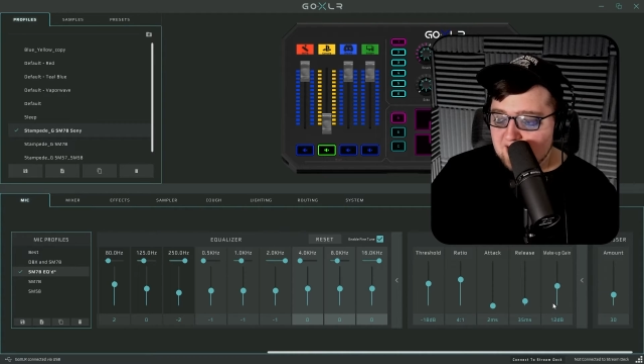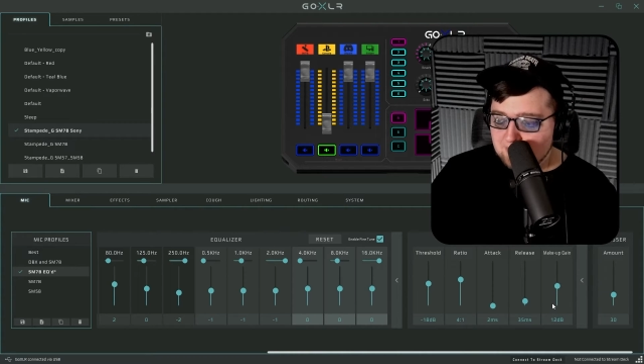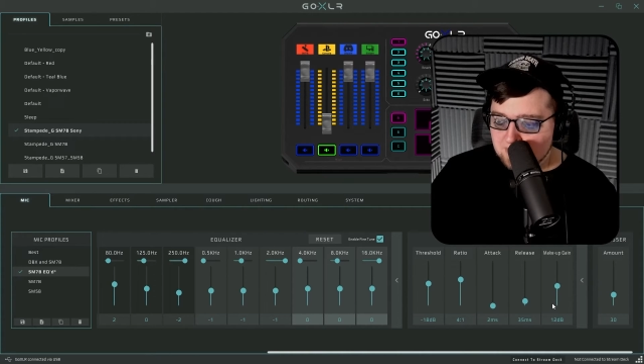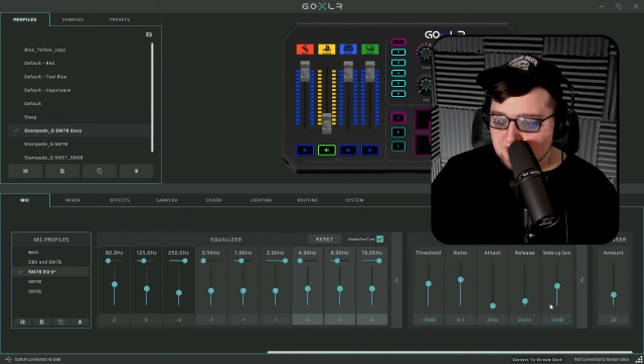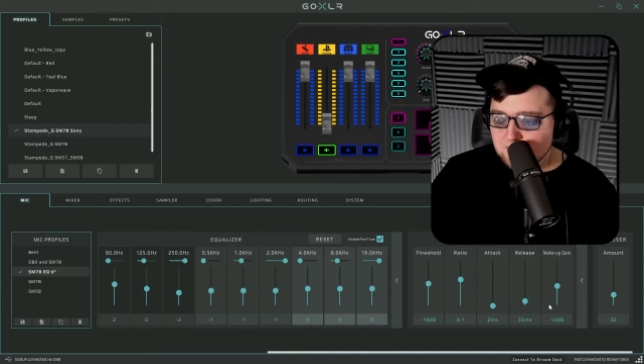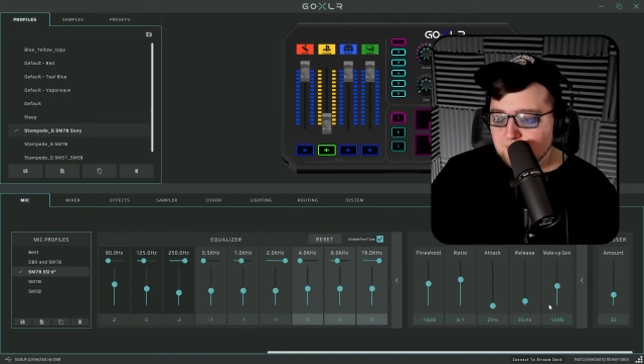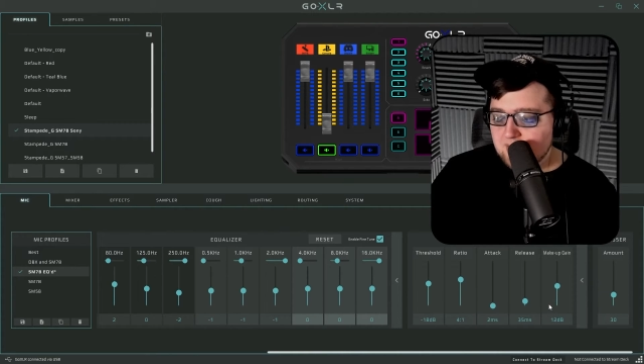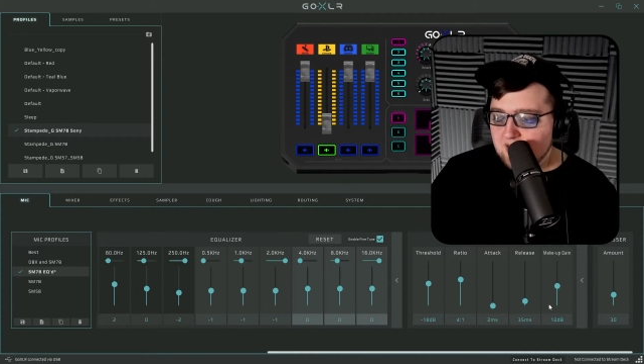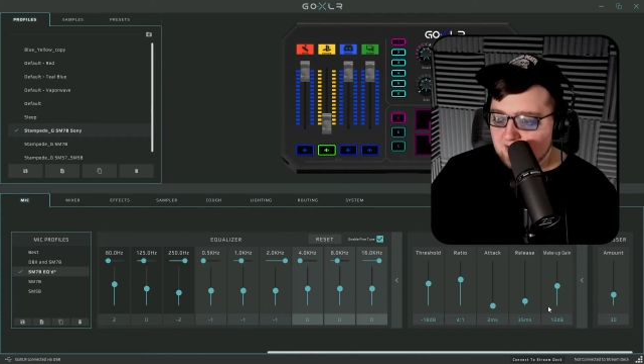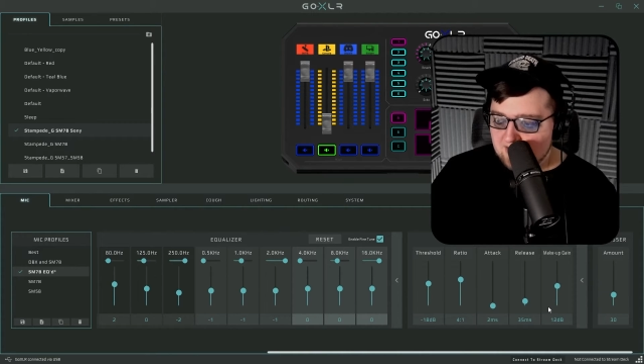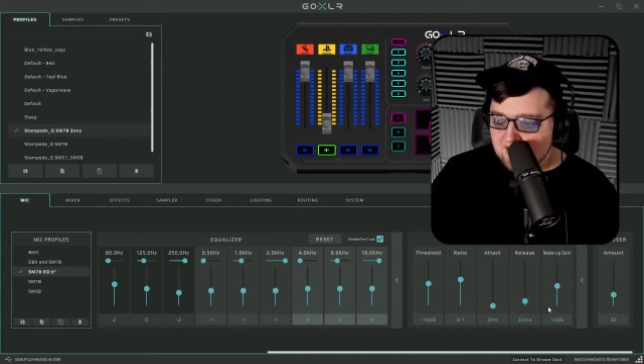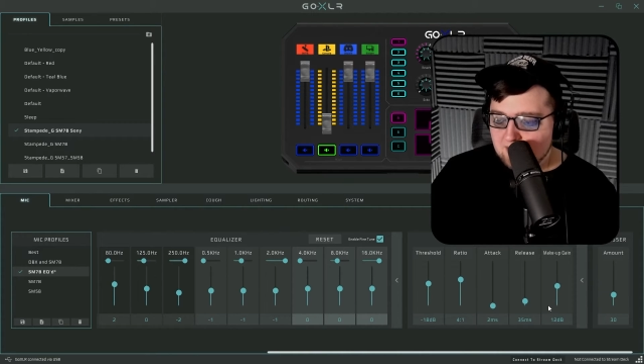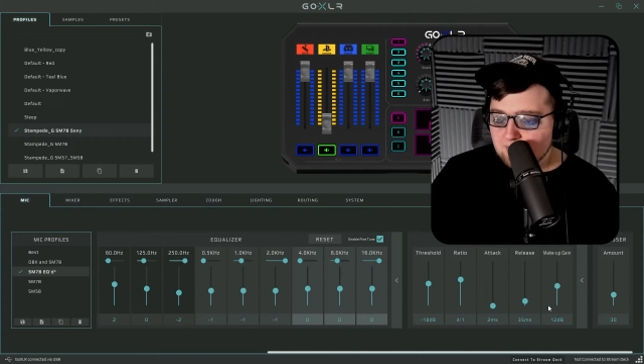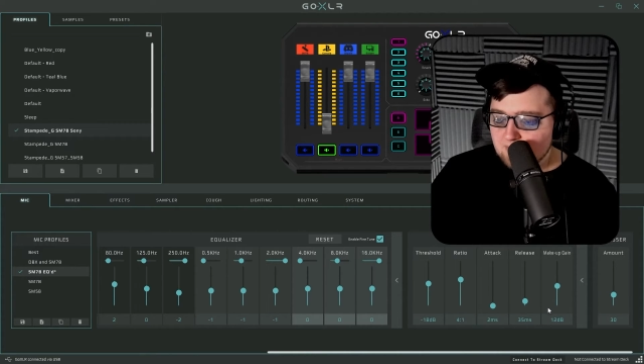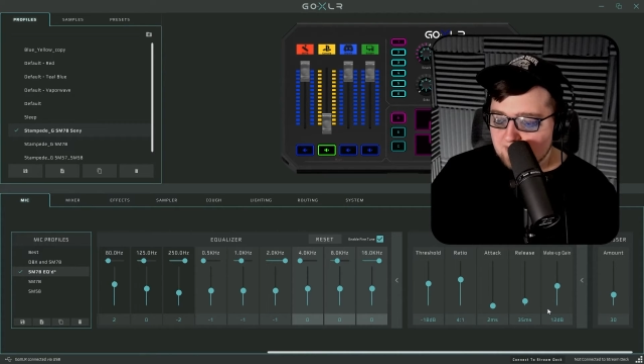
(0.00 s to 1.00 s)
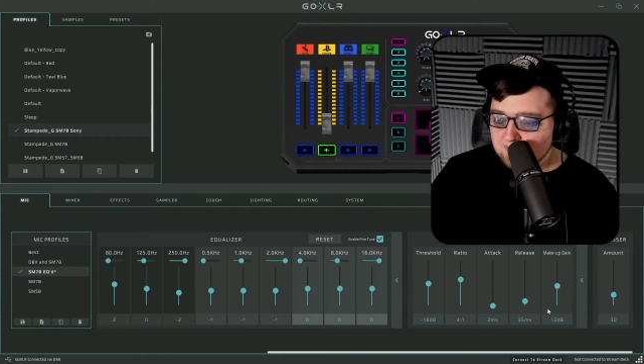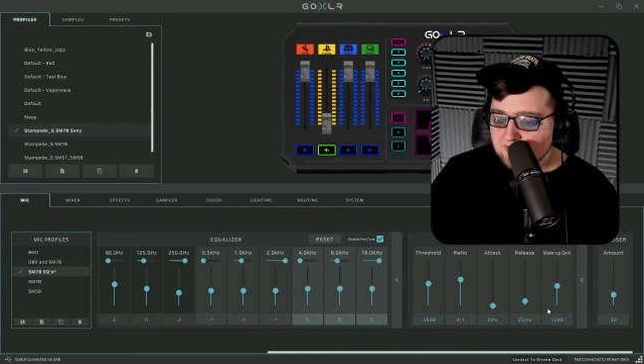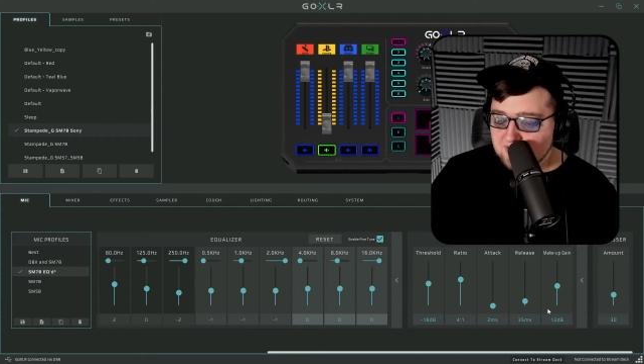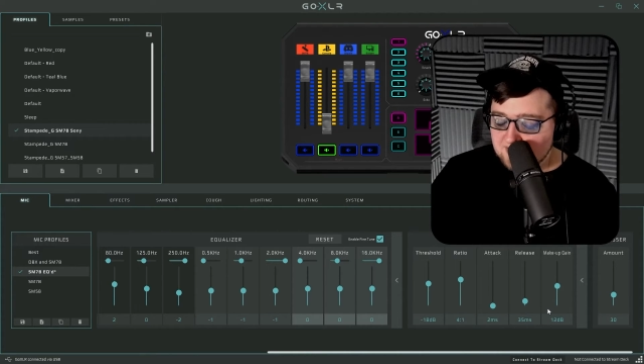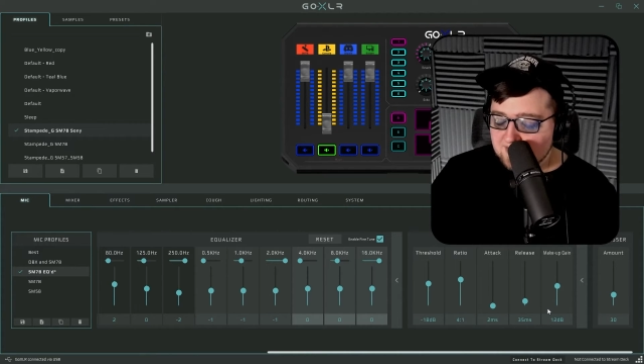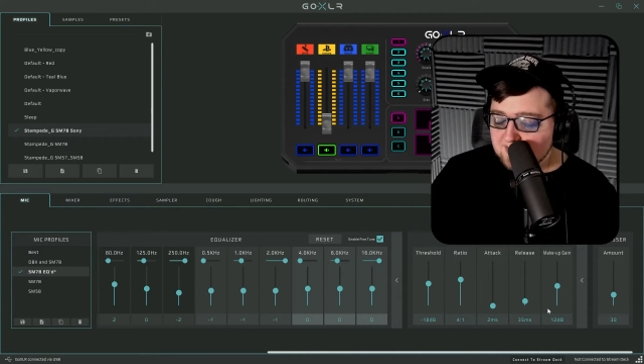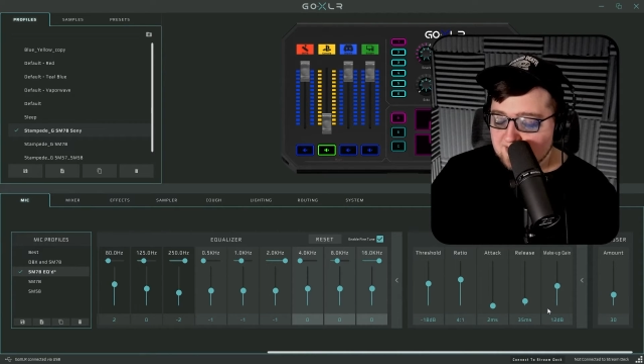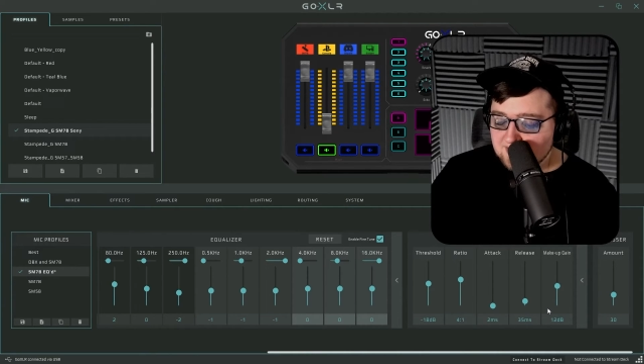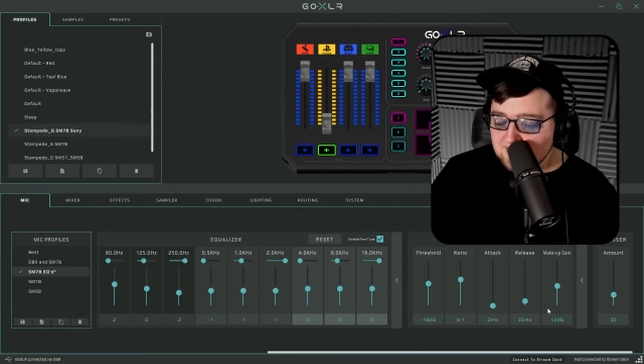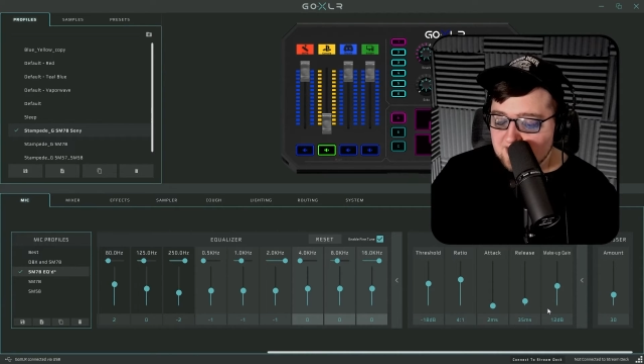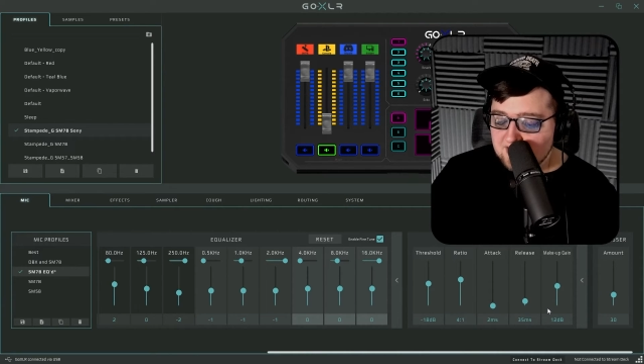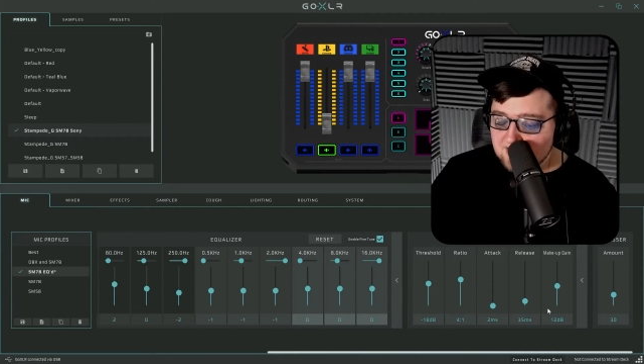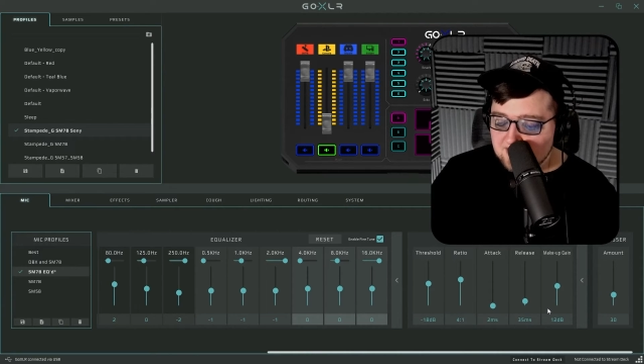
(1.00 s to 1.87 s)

that puts me at that roughly 60